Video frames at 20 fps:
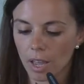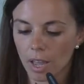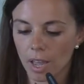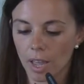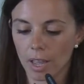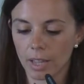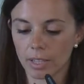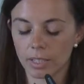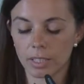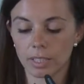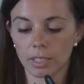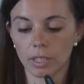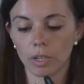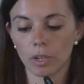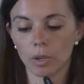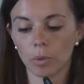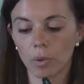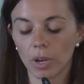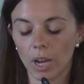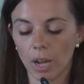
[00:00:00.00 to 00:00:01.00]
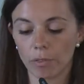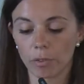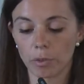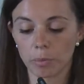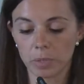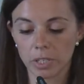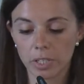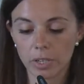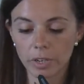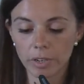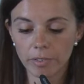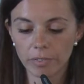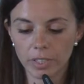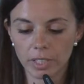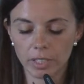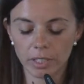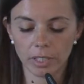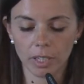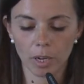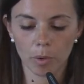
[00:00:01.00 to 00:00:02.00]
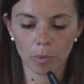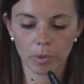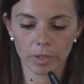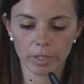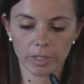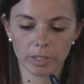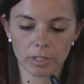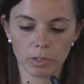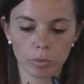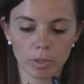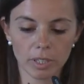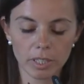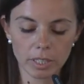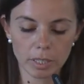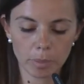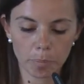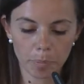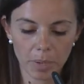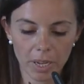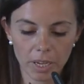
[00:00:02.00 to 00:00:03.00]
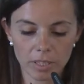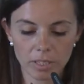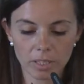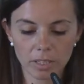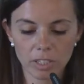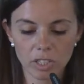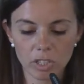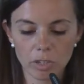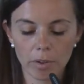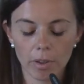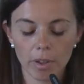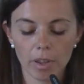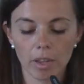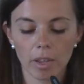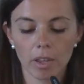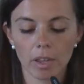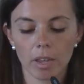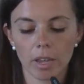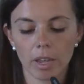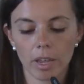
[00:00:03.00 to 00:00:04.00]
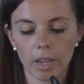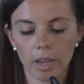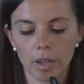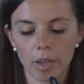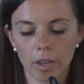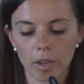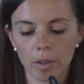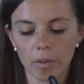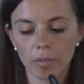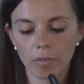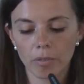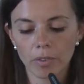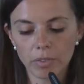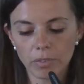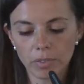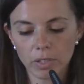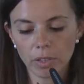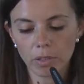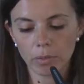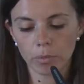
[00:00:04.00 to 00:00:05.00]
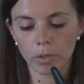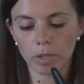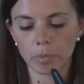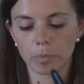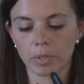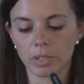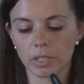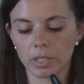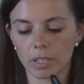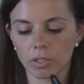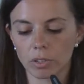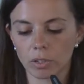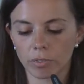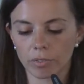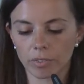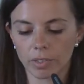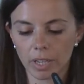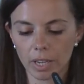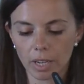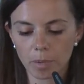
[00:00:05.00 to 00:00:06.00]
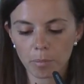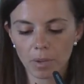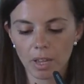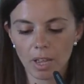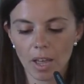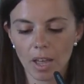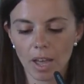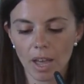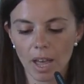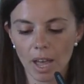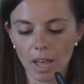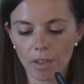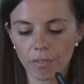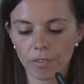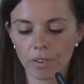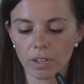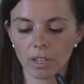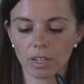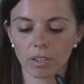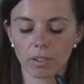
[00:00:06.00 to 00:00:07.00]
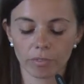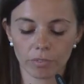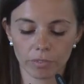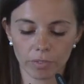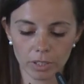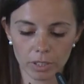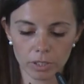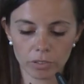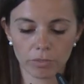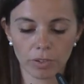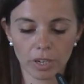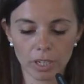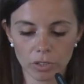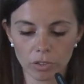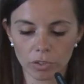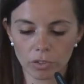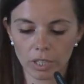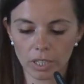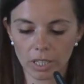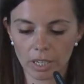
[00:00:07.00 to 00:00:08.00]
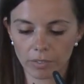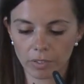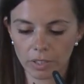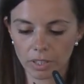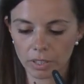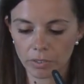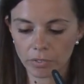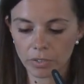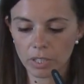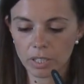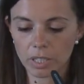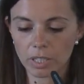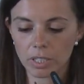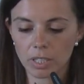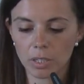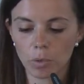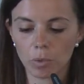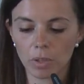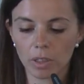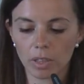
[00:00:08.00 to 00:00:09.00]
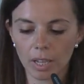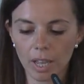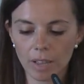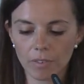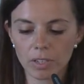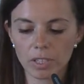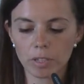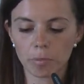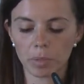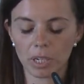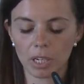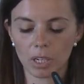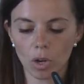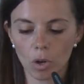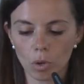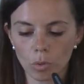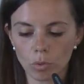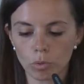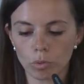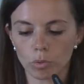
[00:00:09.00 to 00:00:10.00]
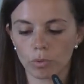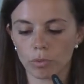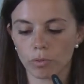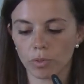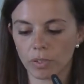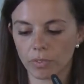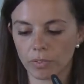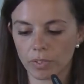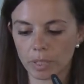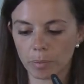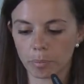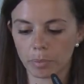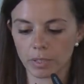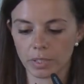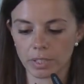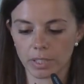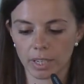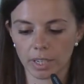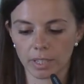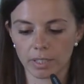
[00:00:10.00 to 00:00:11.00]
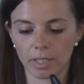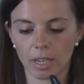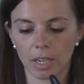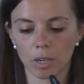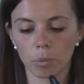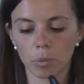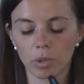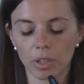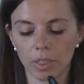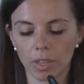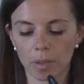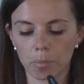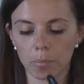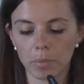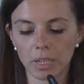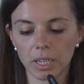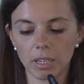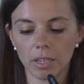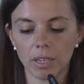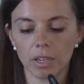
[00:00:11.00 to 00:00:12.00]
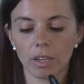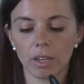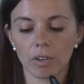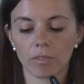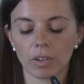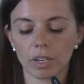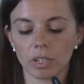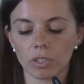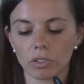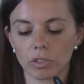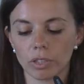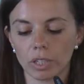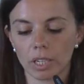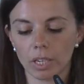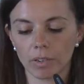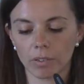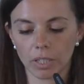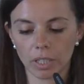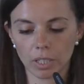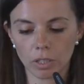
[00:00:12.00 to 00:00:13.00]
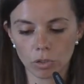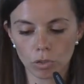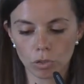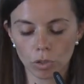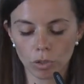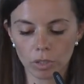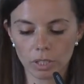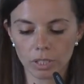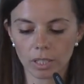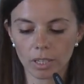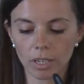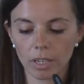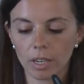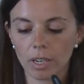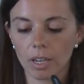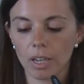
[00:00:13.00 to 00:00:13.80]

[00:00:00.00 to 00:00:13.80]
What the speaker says: And we have observed that in our 20 patients, 53% of them have factor 11 deficiency with levels below 50% and with a mean factor 11 in total